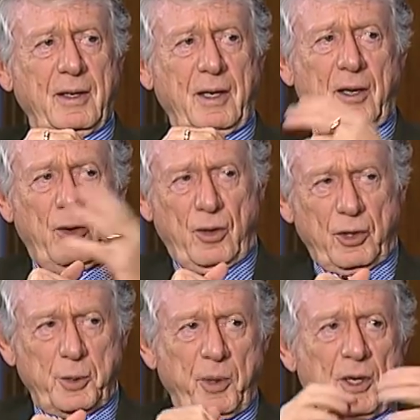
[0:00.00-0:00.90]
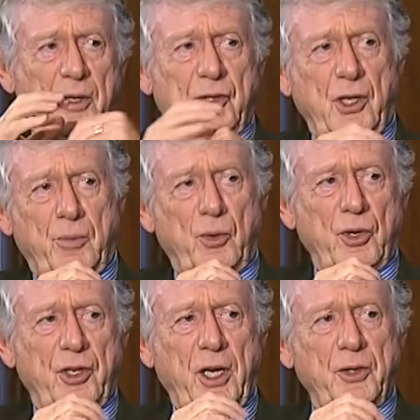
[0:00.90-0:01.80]
in your experience, a
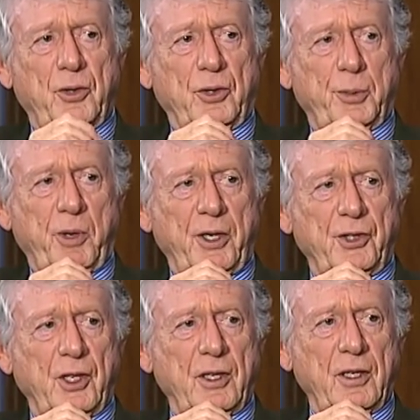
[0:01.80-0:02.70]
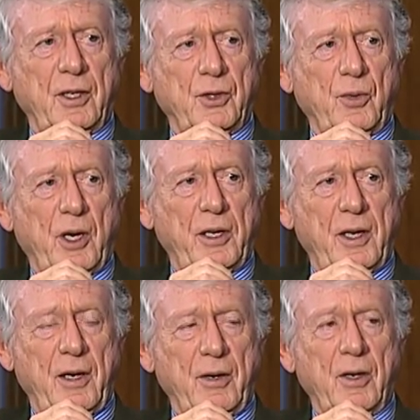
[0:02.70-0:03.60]
more dangerous place than it is right now?